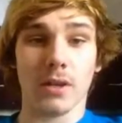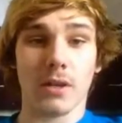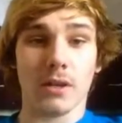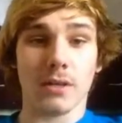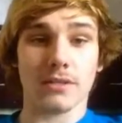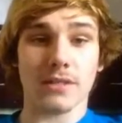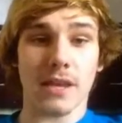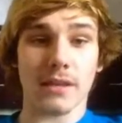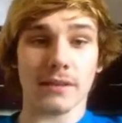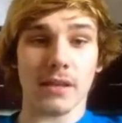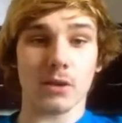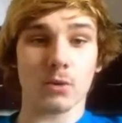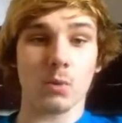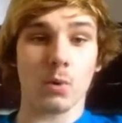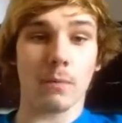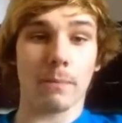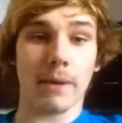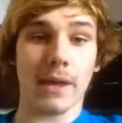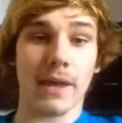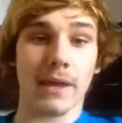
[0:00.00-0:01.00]
saying that you
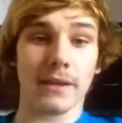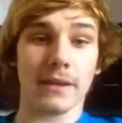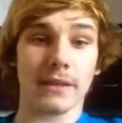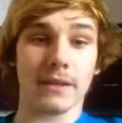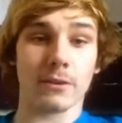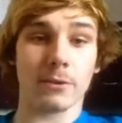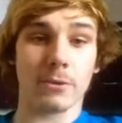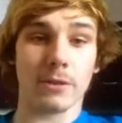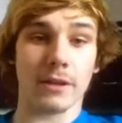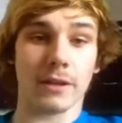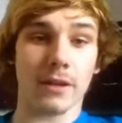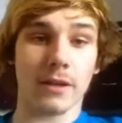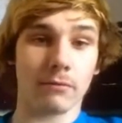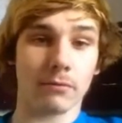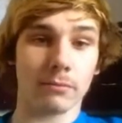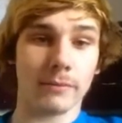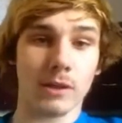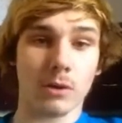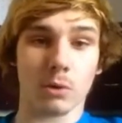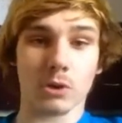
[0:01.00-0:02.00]
will pay either the
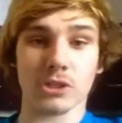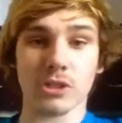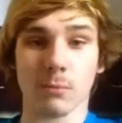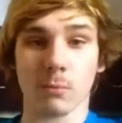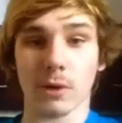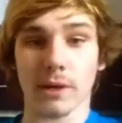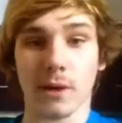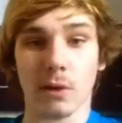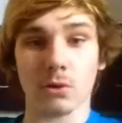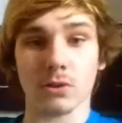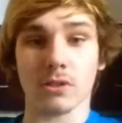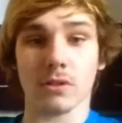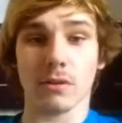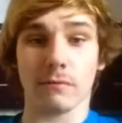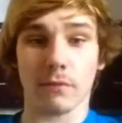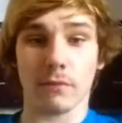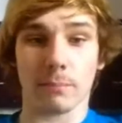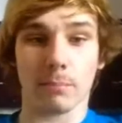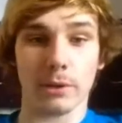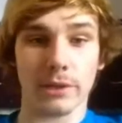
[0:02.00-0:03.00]
government or someone else
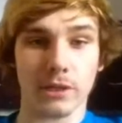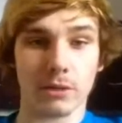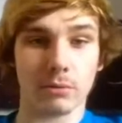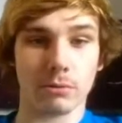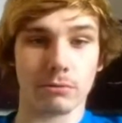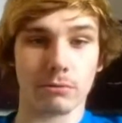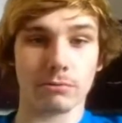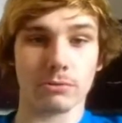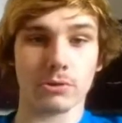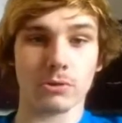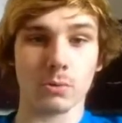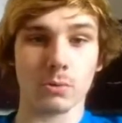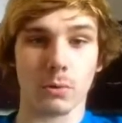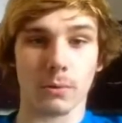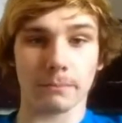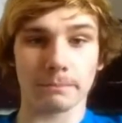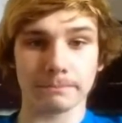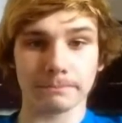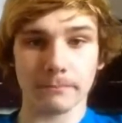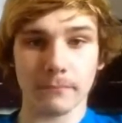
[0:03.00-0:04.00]
for putting you through school.
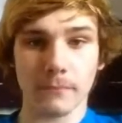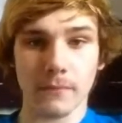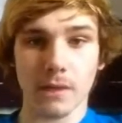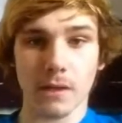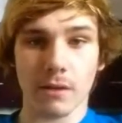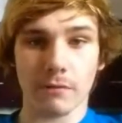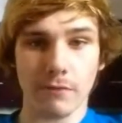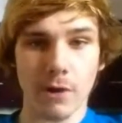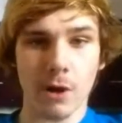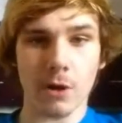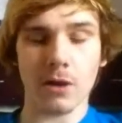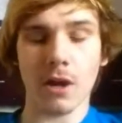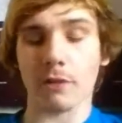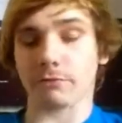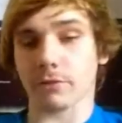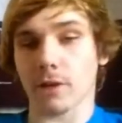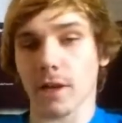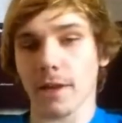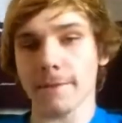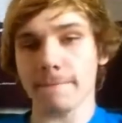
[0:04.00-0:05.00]
Fair enough,
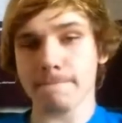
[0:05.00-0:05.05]
right?